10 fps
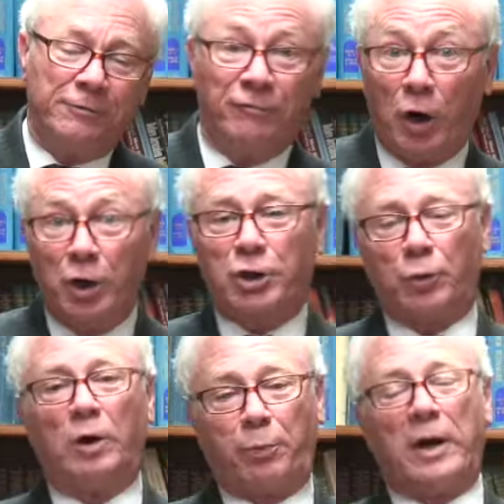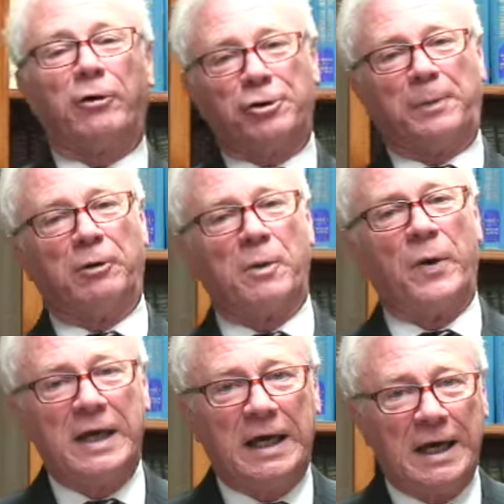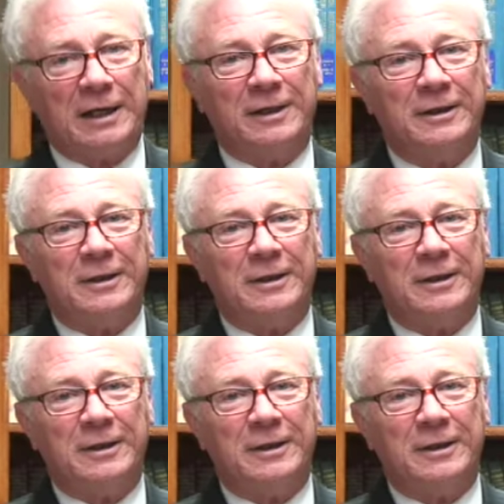virtual Predators Pilgrim Weekend.